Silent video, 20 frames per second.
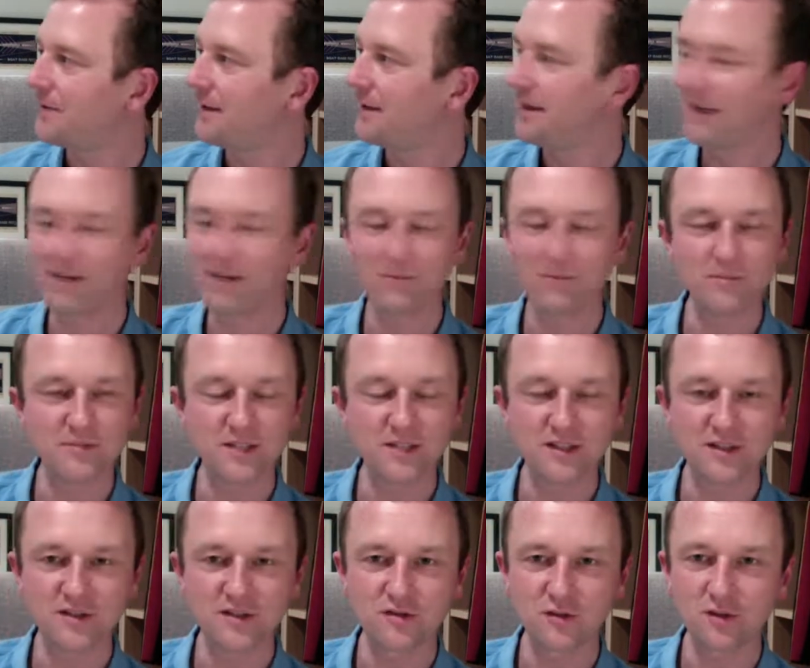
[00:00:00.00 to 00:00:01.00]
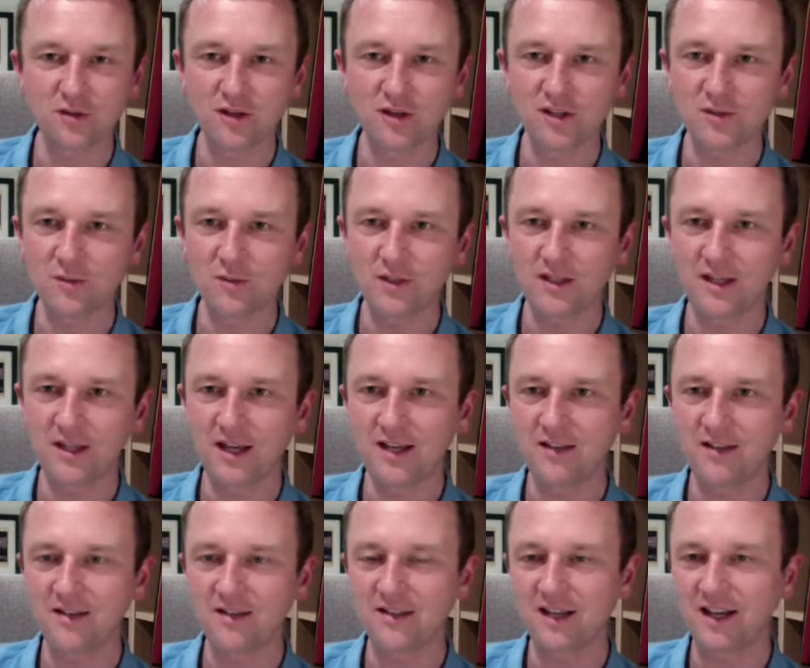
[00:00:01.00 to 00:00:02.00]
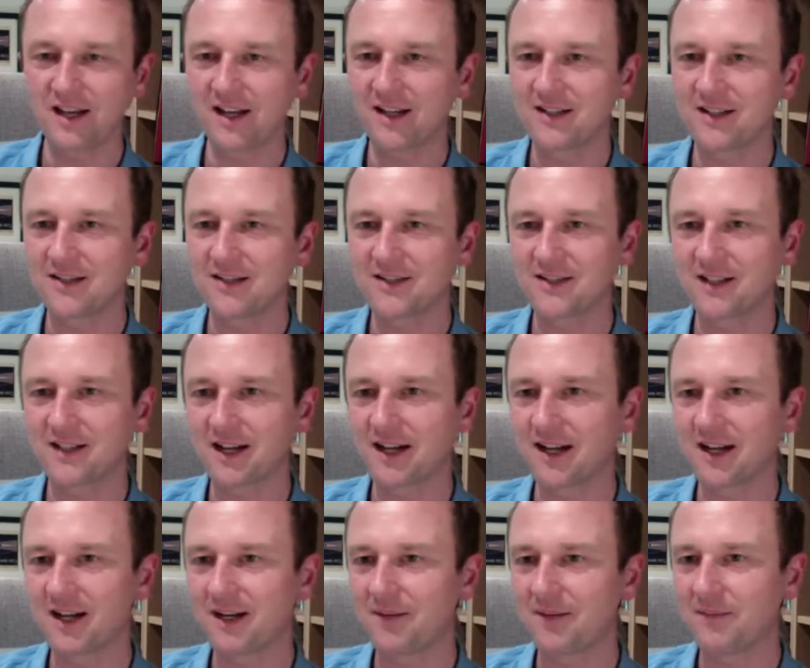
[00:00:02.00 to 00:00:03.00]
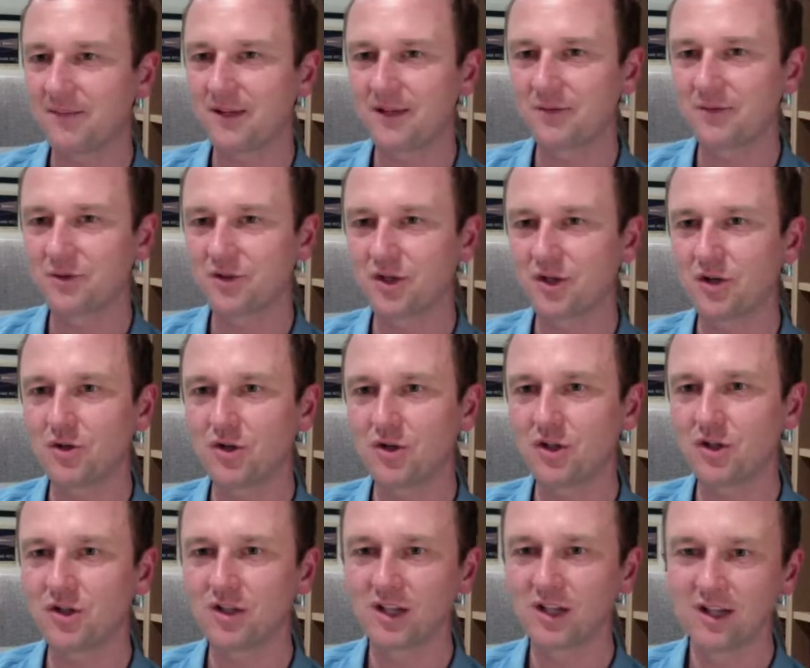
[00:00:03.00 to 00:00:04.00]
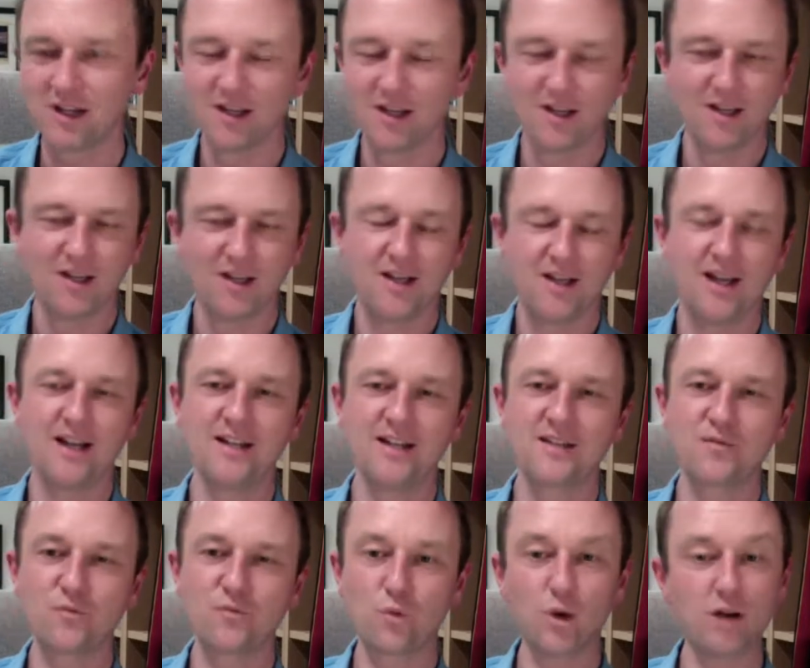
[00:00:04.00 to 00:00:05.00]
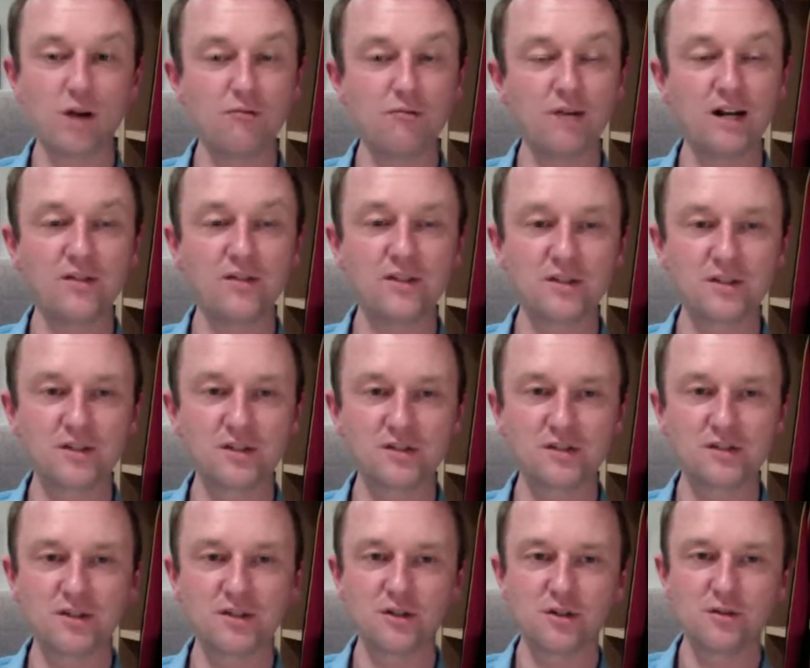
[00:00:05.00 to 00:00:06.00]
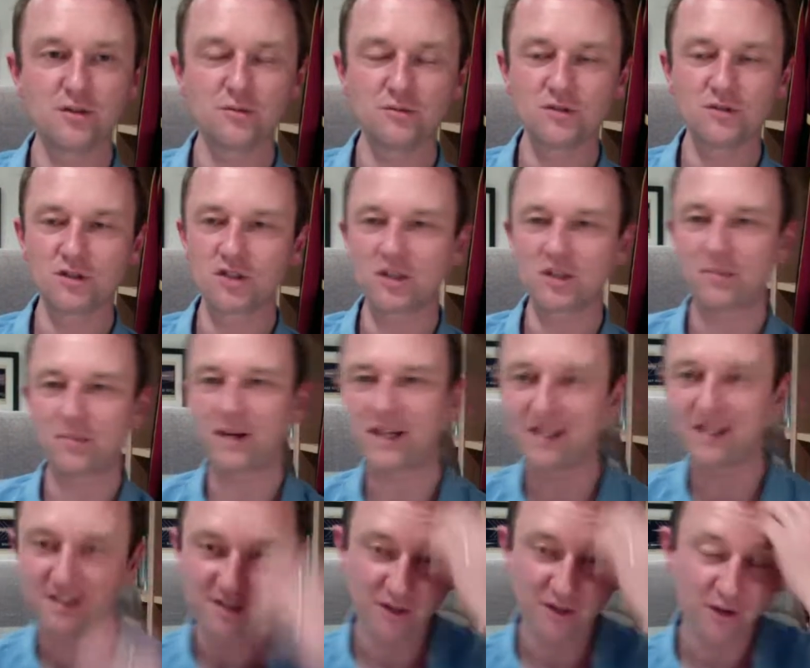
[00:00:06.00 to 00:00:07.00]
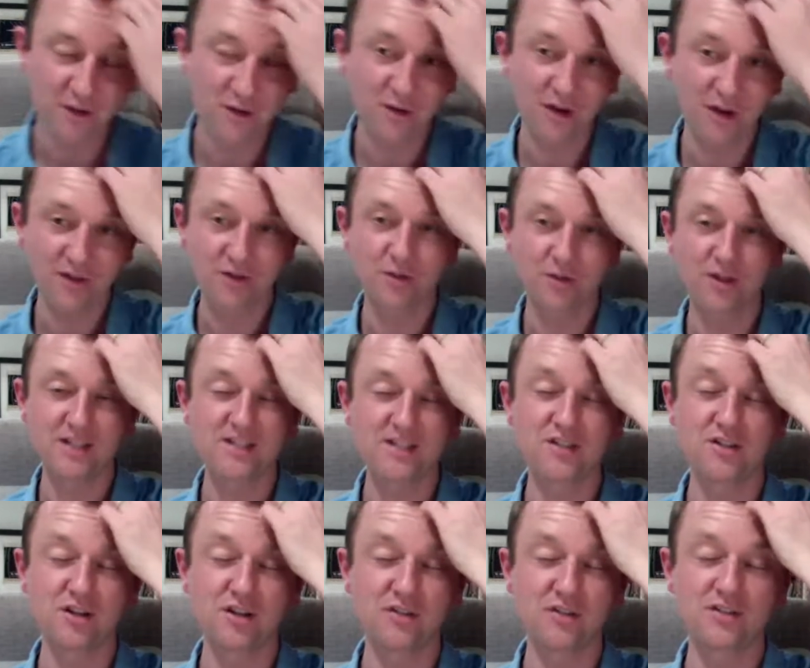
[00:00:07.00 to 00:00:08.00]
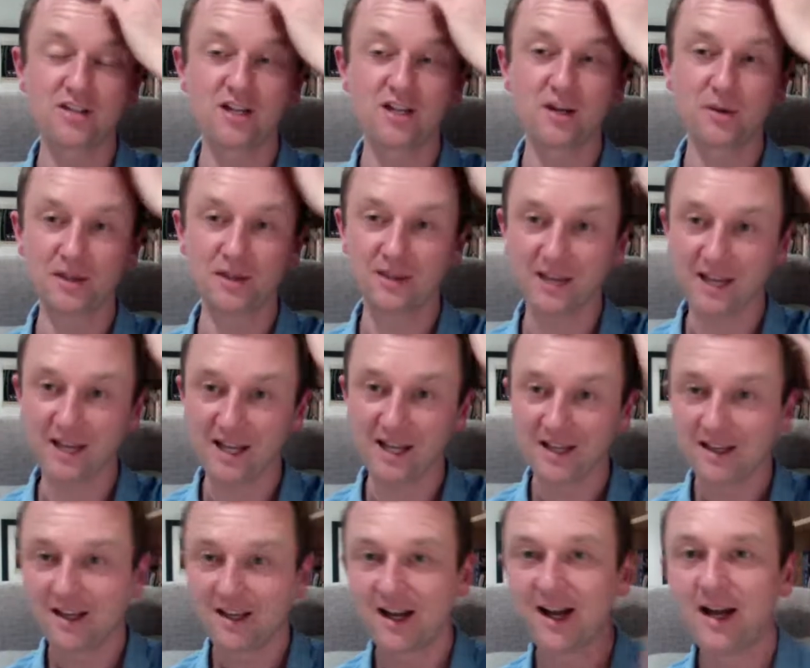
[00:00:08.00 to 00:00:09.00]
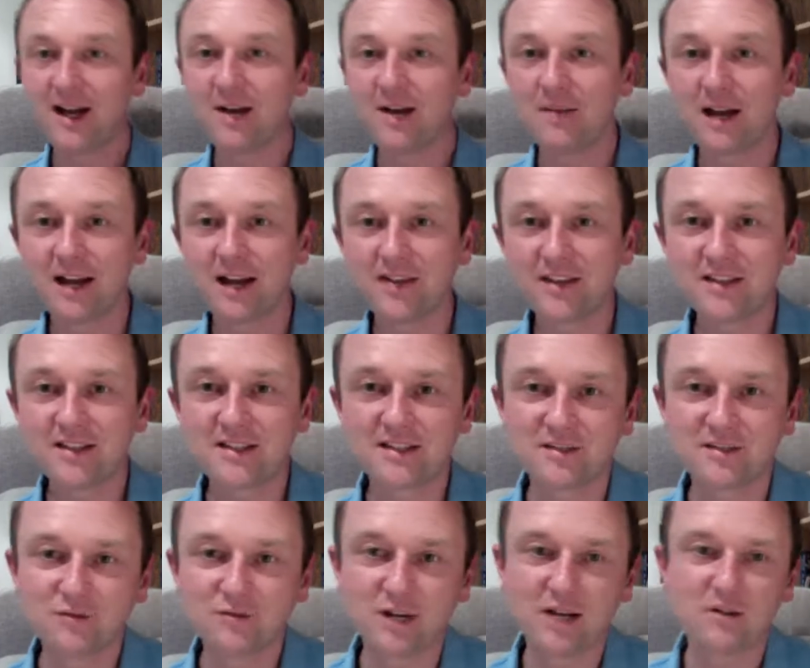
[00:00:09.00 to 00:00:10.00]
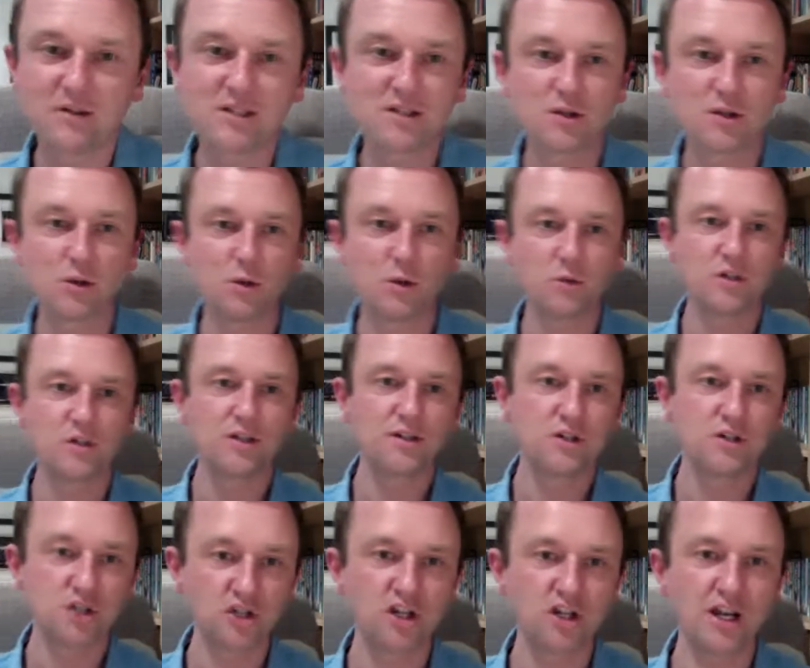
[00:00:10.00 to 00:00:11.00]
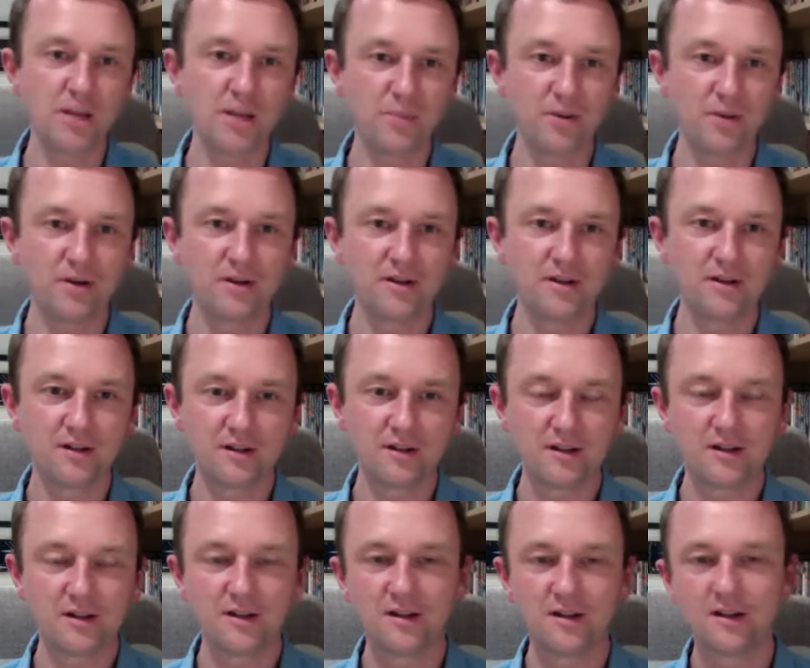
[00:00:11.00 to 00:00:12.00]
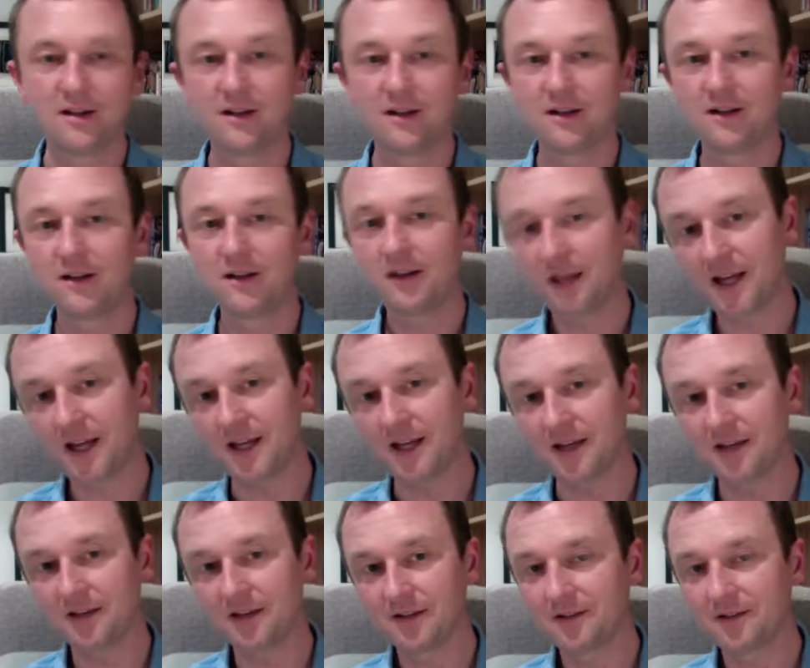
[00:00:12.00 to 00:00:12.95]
He sent this through last weekend, and it was so good. And it's quite relevant to Ship Lake, so I thought it's got to go in there. And this round is called Ship Lake.